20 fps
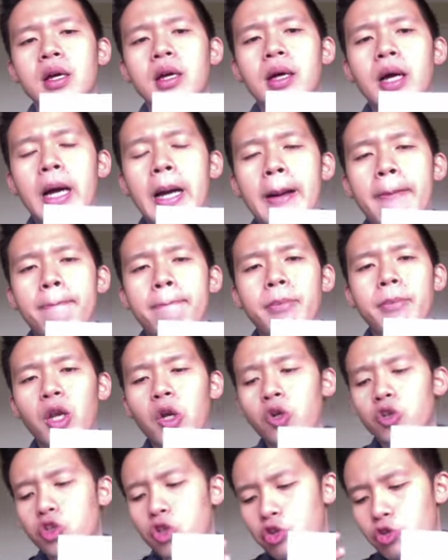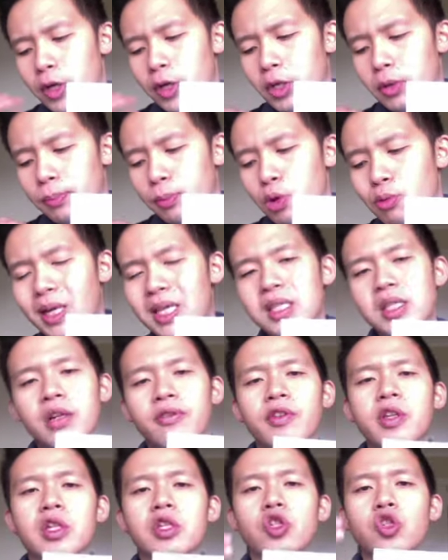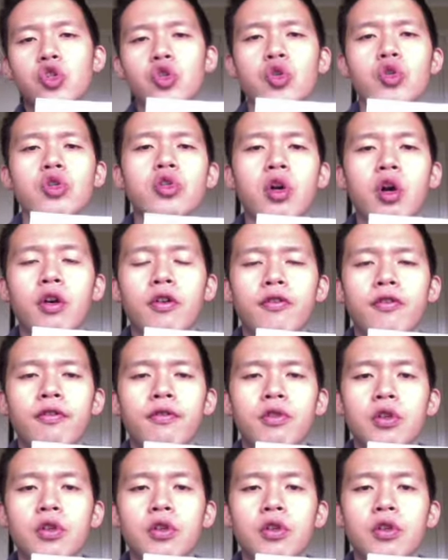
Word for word: um, and also try to put myself in the shoes of